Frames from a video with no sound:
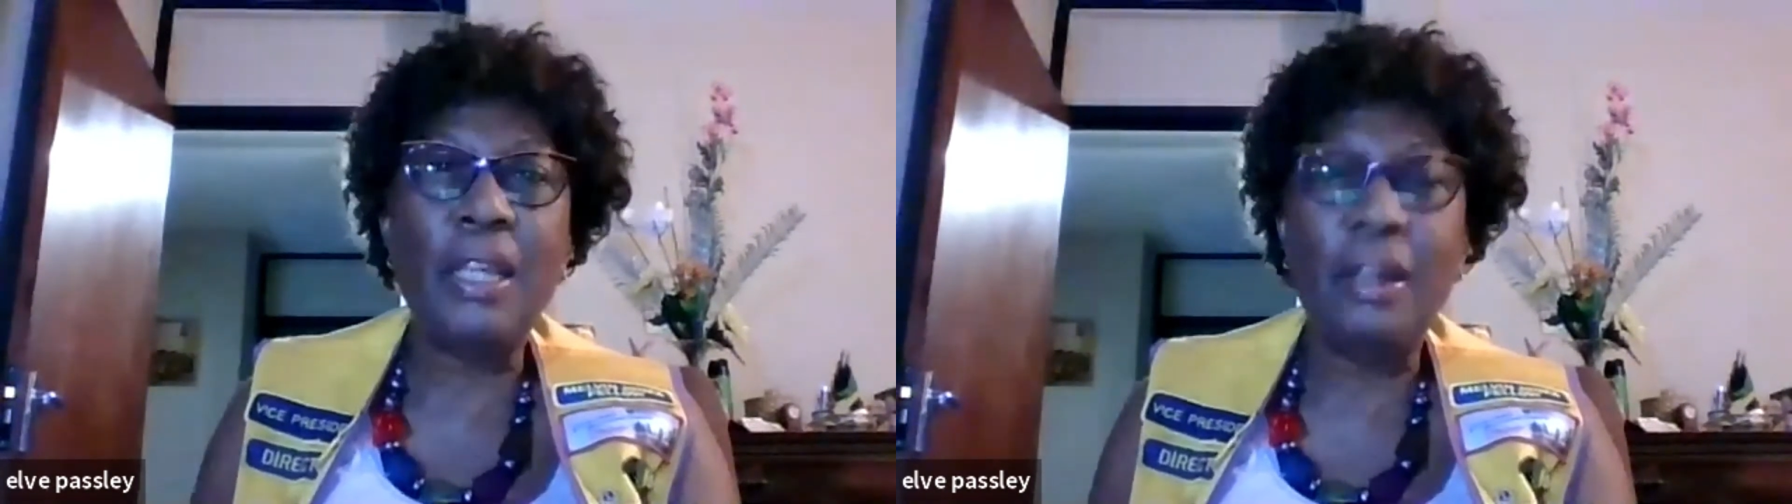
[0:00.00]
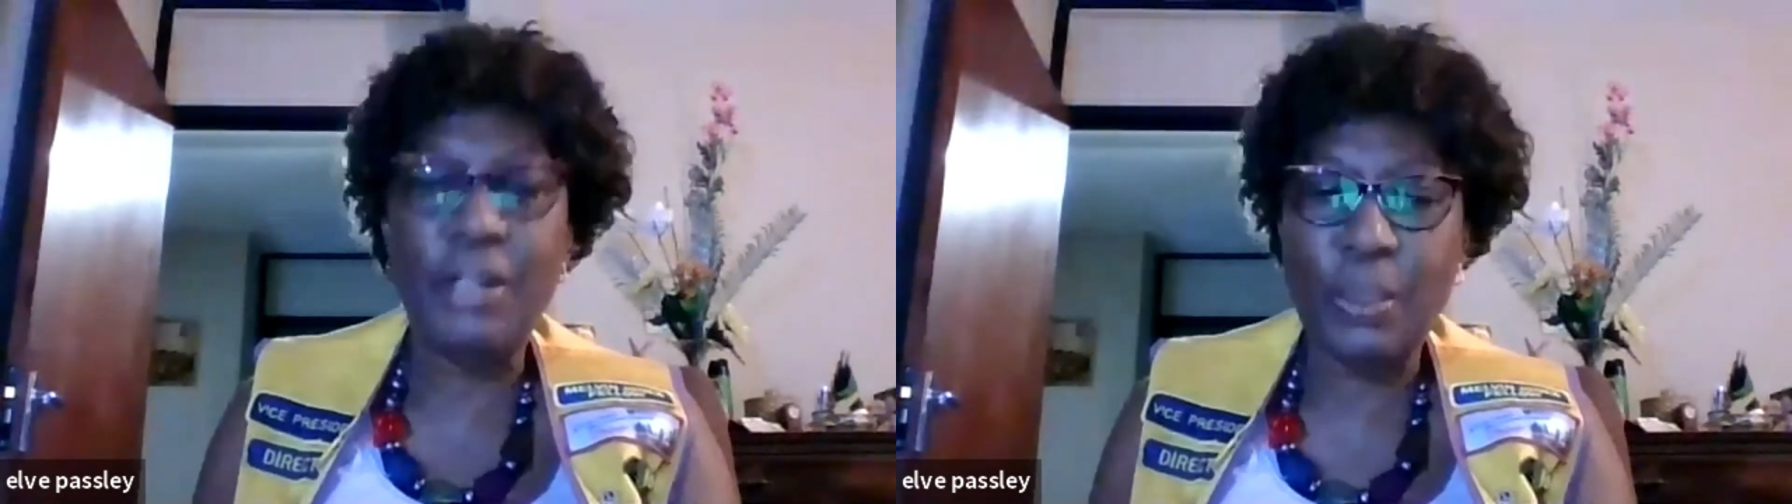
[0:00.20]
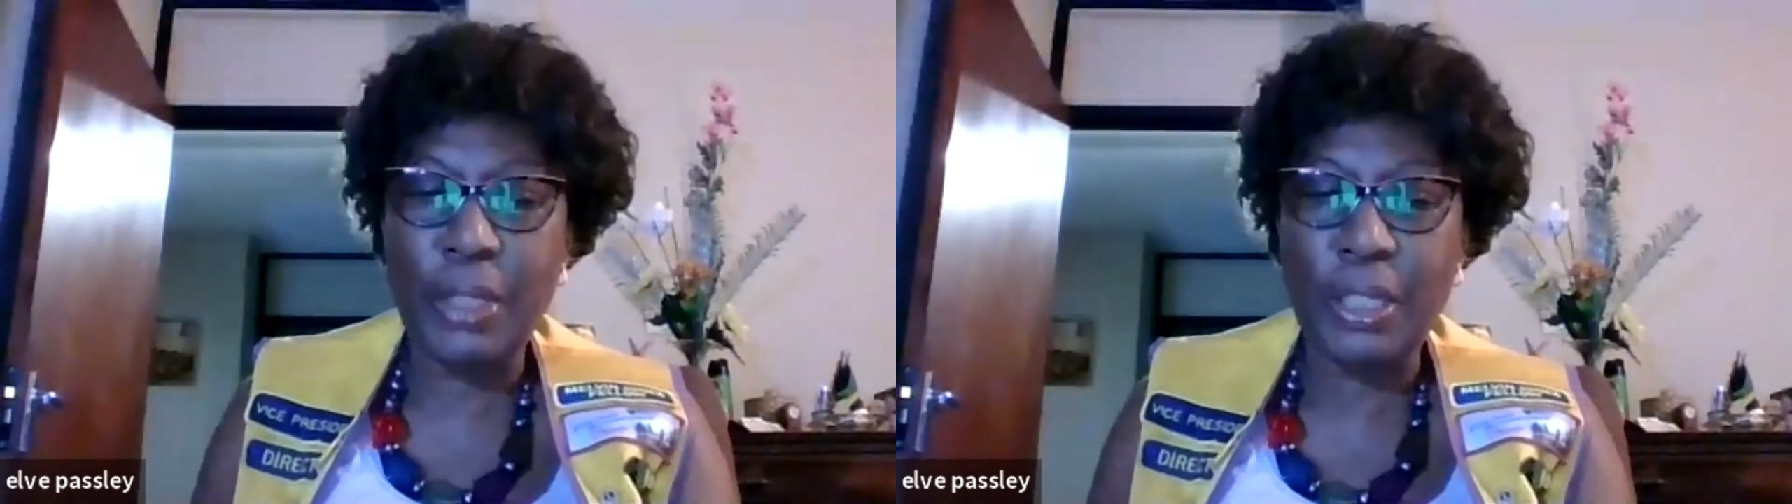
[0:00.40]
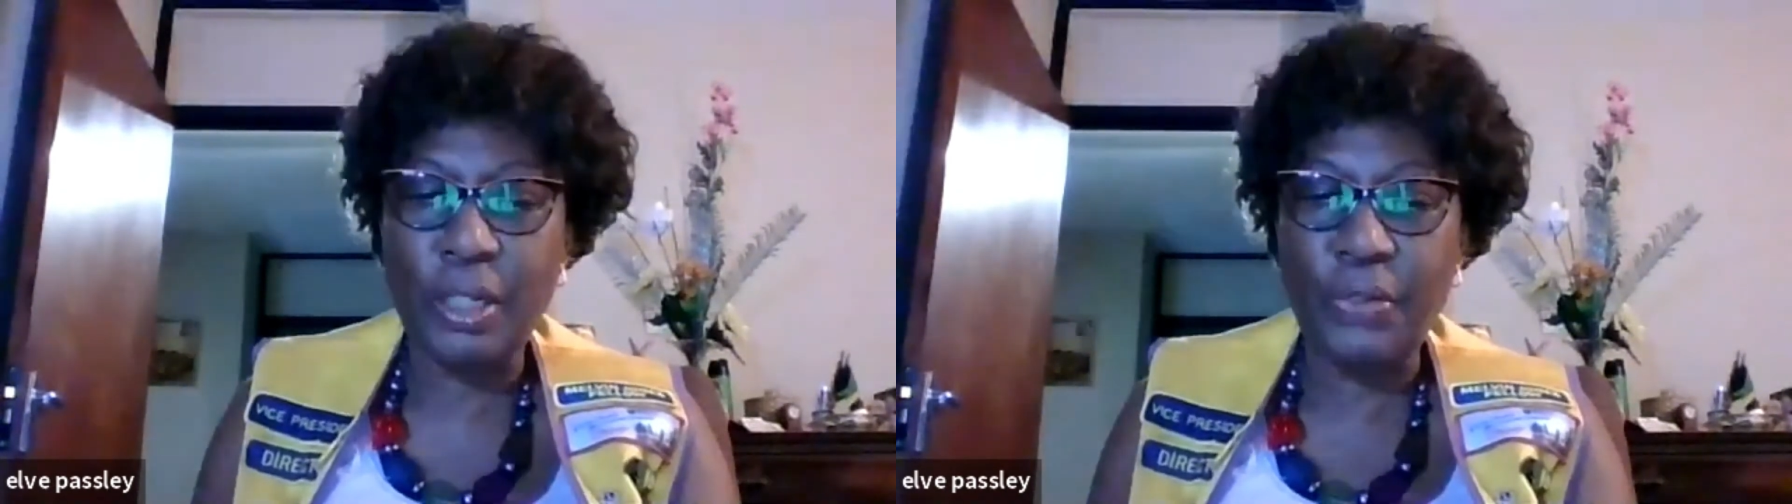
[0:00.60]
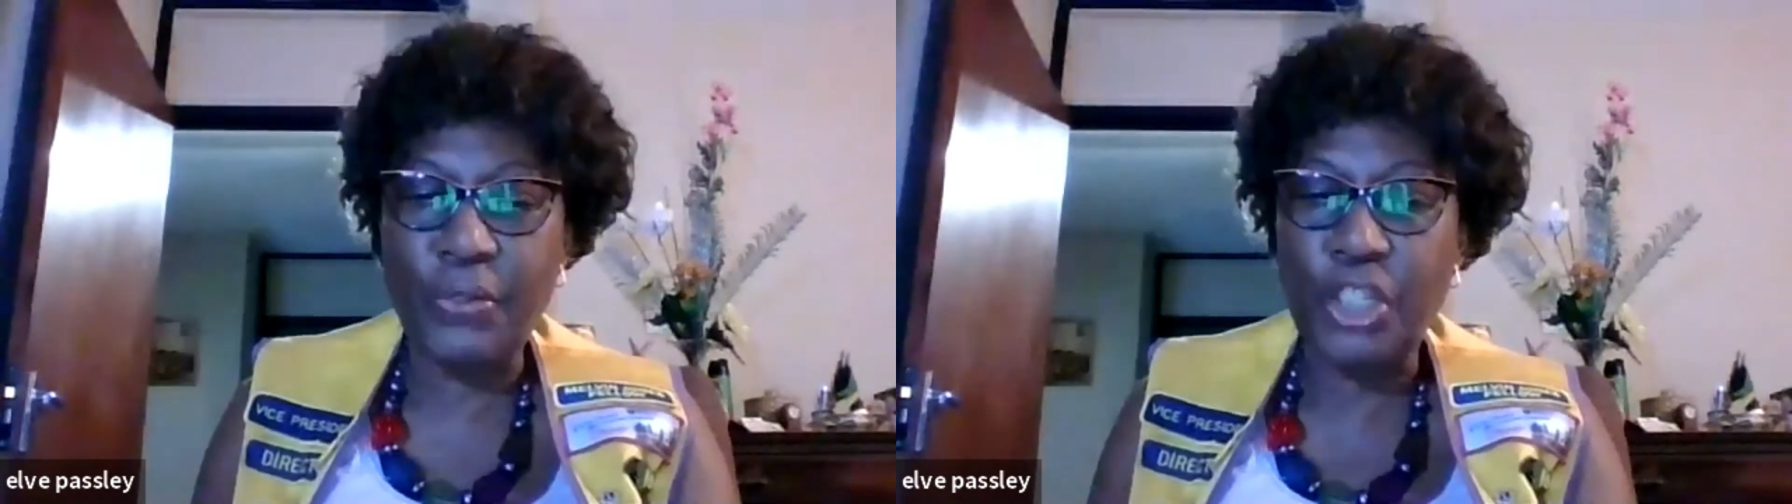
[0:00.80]
Hospital
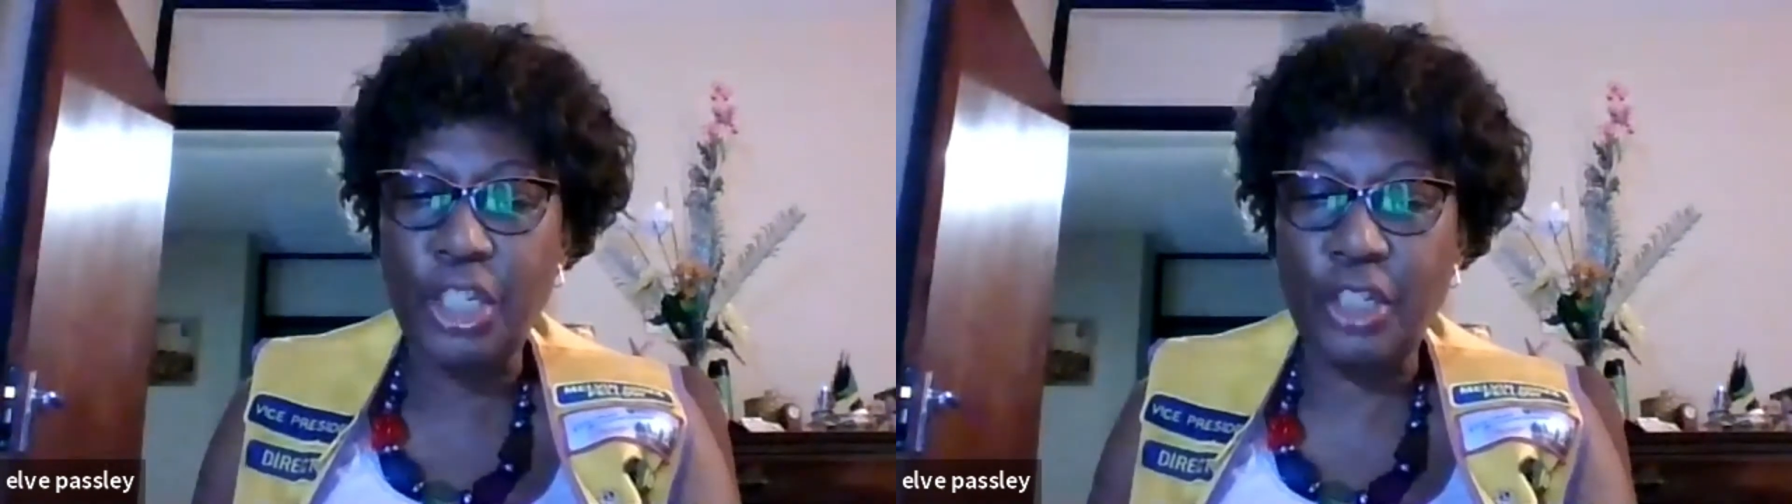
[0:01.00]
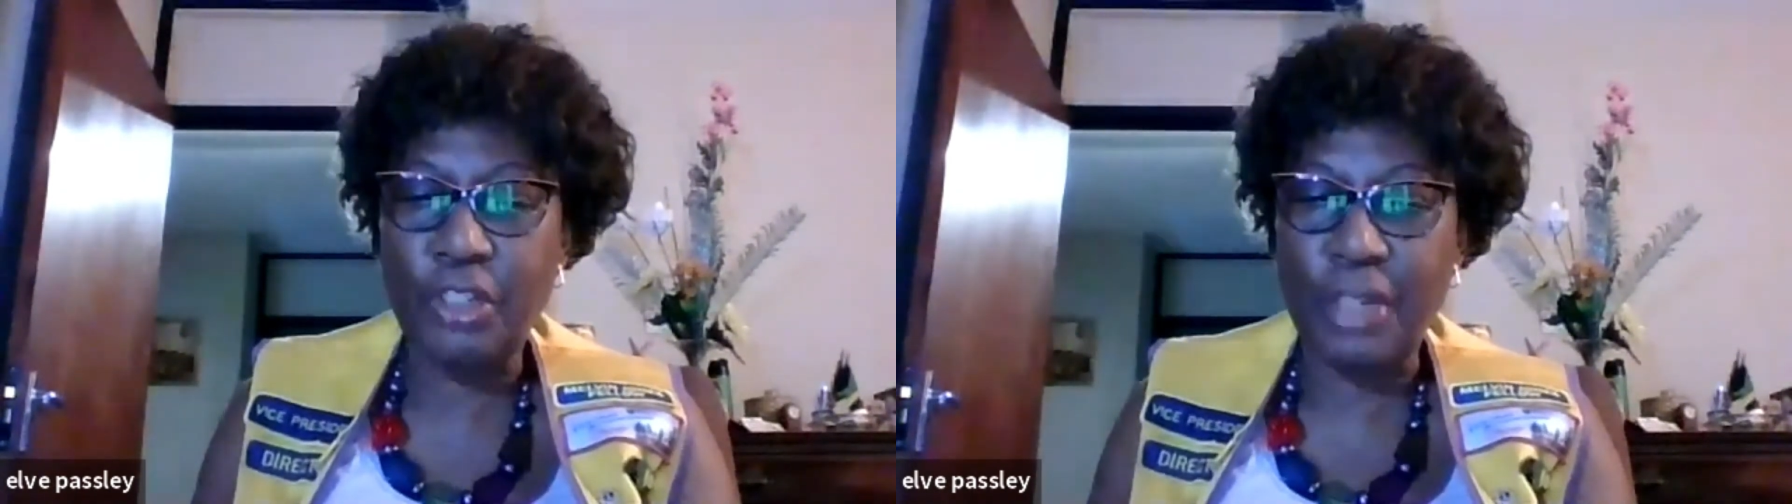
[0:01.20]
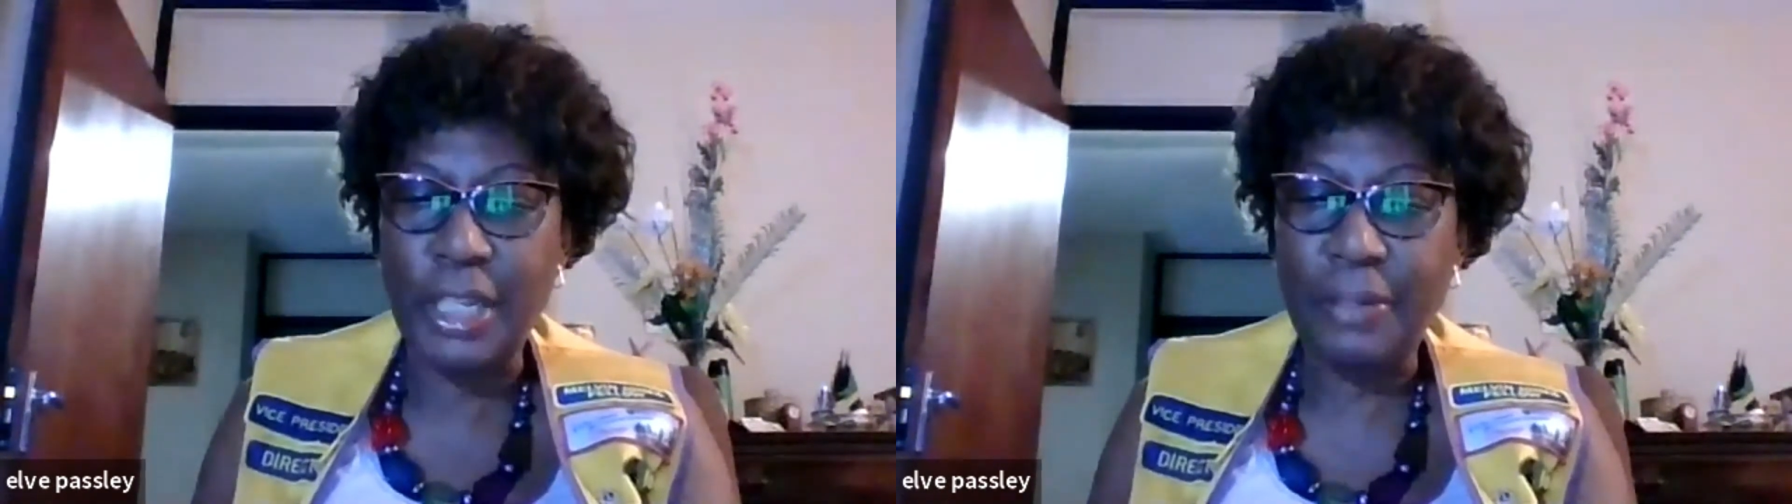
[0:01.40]
for Children.